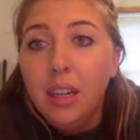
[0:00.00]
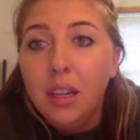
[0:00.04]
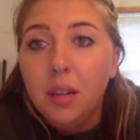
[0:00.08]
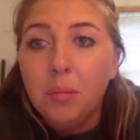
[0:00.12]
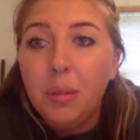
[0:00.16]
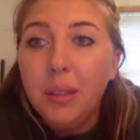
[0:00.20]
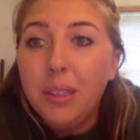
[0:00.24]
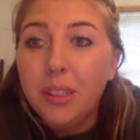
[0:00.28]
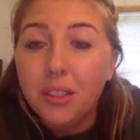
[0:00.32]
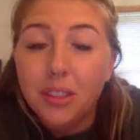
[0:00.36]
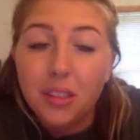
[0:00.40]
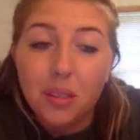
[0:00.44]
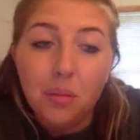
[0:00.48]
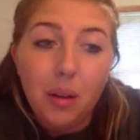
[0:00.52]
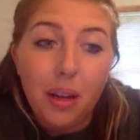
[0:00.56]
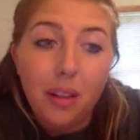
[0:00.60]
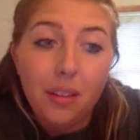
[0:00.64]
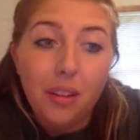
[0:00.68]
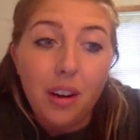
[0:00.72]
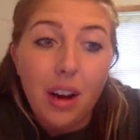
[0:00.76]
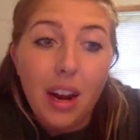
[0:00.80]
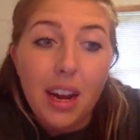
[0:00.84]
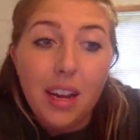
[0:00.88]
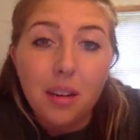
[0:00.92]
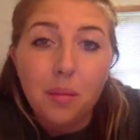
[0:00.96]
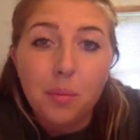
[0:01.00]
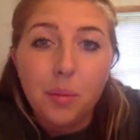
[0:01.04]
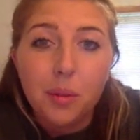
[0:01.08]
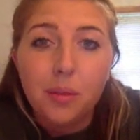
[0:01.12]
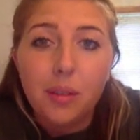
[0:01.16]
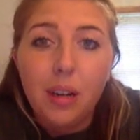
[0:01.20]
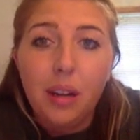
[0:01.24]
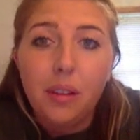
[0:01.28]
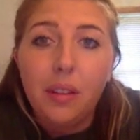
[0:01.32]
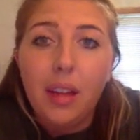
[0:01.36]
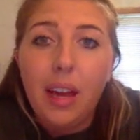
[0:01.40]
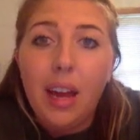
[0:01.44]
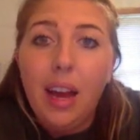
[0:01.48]
but just some other items
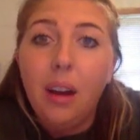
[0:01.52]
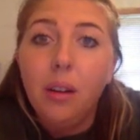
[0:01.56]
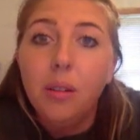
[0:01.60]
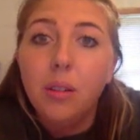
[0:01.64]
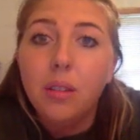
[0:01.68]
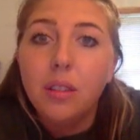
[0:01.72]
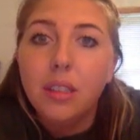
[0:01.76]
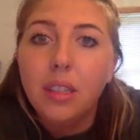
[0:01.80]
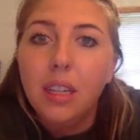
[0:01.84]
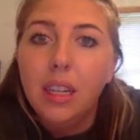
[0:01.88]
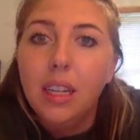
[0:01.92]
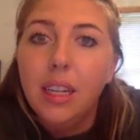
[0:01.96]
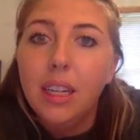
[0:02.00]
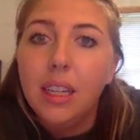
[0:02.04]
around the house.